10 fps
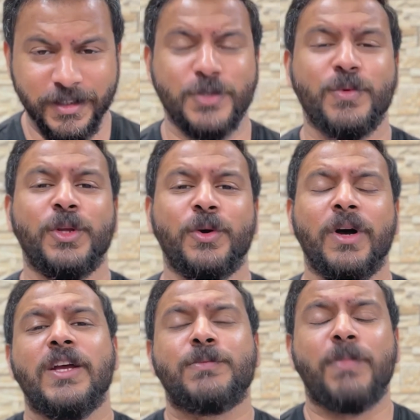This
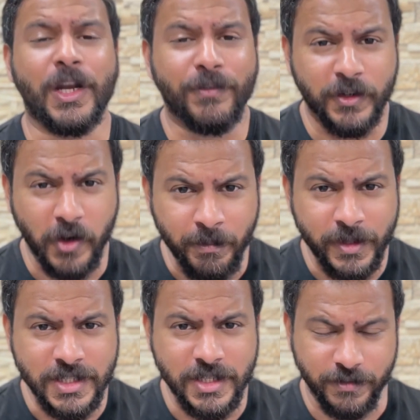video is part of our
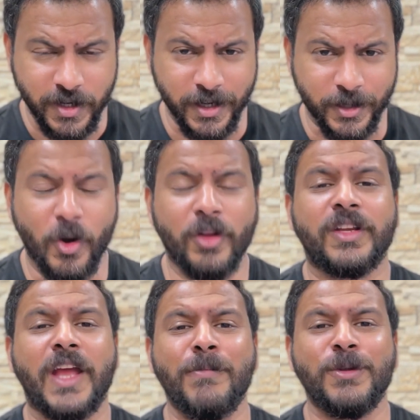comprehensive take
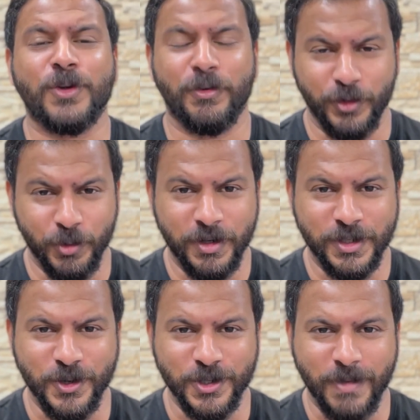on the gamut of
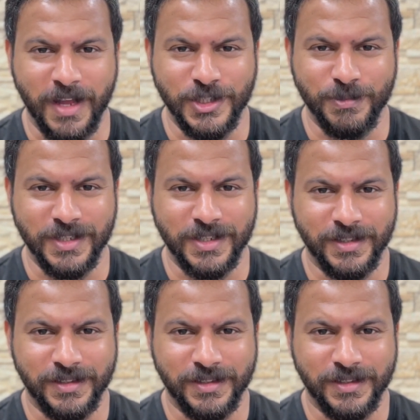human resource management.